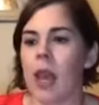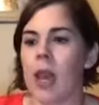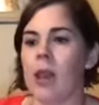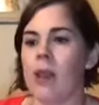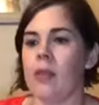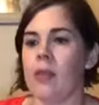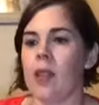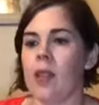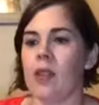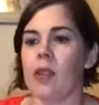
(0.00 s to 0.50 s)

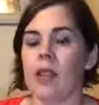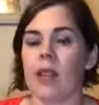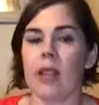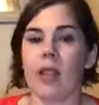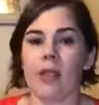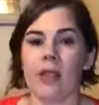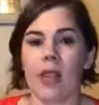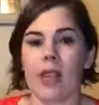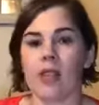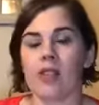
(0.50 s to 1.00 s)
And then you can
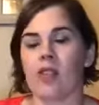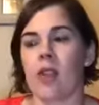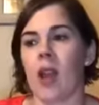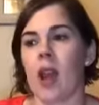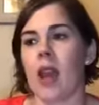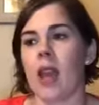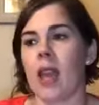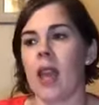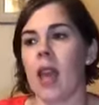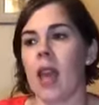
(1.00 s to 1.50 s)
let that
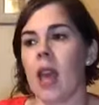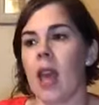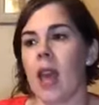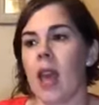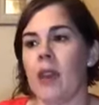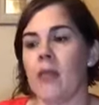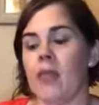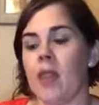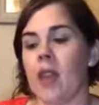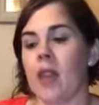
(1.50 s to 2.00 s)
dry,
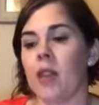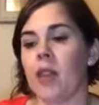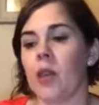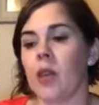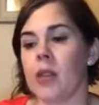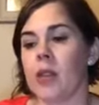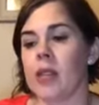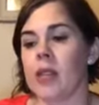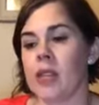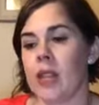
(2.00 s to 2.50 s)
and then
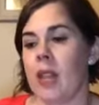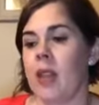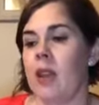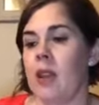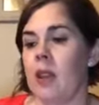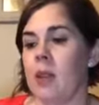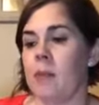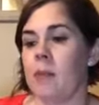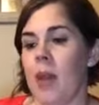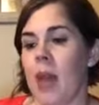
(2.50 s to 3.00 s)
you can
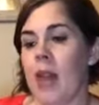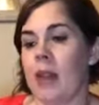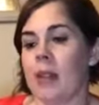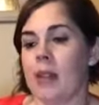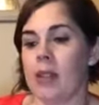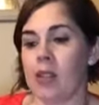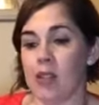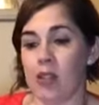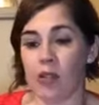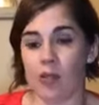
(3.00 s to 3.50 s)
take
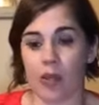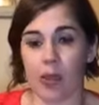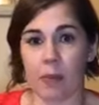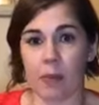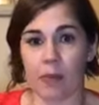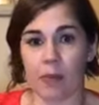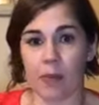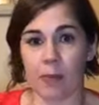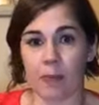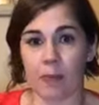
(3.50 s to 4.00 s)
magnet
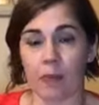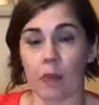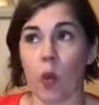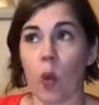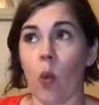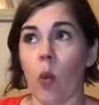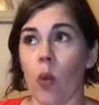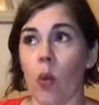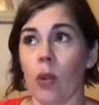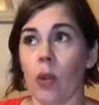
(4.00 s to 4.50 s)
strips,
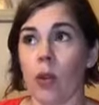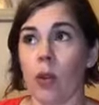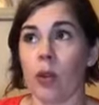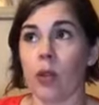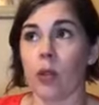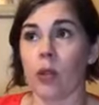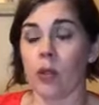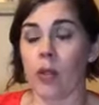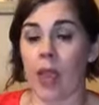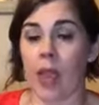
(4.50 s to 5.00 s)

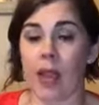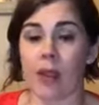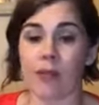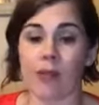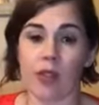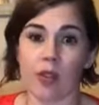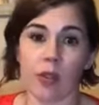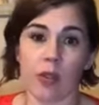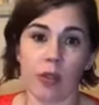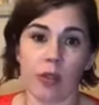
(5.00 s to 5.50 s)
or they
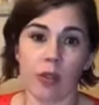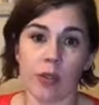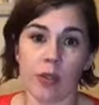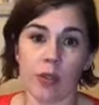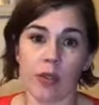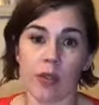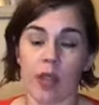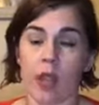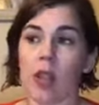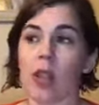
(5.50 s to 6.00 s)
have
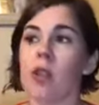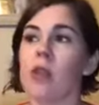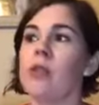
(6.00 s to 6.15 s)
circles.